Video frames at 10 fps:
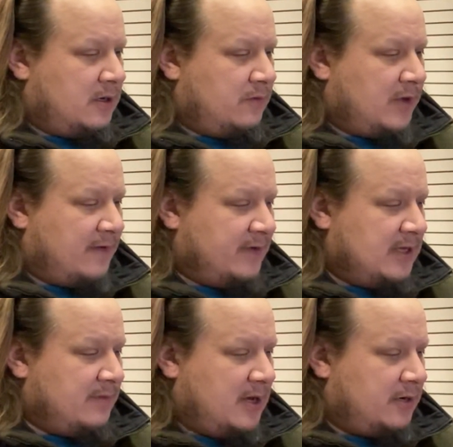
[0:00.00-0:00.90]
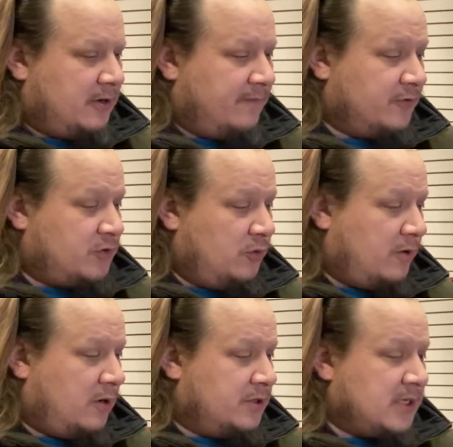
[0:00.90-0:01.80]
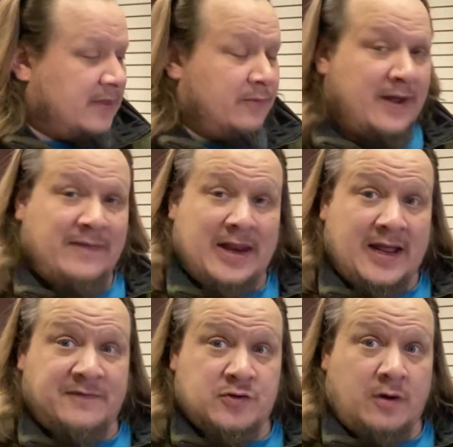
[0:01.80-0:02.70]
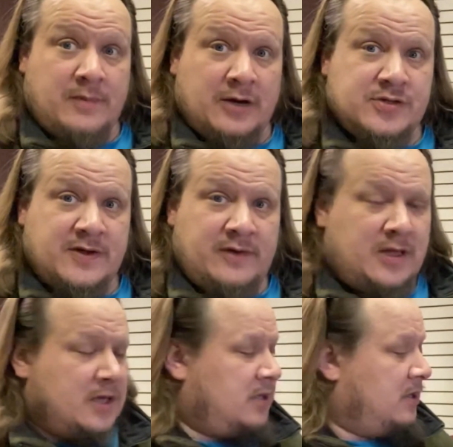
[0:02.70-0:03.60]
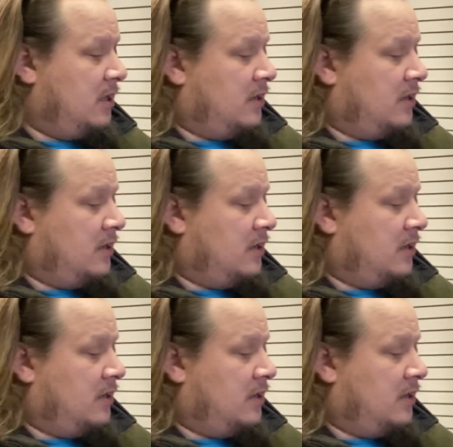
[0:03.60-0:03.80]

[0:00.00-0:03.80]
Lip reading: we have E minor again for 2 bars, and then we have that F sharp minor 7 again,